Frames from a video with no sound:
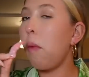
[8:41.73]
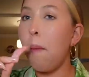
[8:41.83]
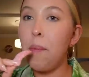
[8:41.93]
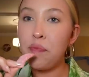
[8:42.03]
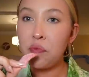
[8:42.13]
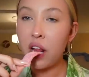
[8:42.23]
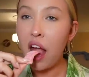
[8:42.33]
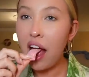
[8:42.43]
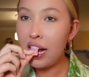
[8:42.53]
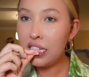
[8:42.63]
Twix.
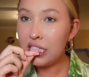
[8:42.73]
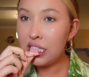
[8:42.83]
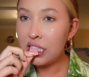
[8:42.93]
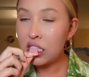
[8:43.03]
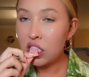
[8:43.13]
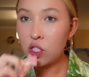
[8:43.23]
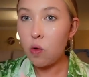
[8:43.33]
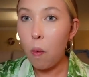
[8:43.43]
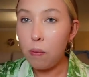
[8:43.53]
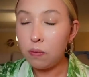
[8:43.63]

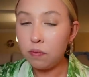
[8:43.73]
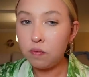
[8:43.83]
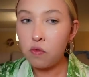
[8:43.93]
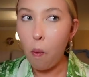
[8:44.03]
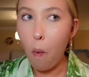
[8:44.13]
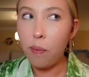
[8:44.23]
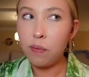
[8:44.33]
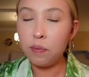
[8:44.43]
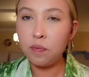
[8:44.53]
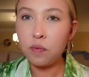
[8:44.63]
Really?
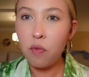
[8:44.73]
Mm-hmm.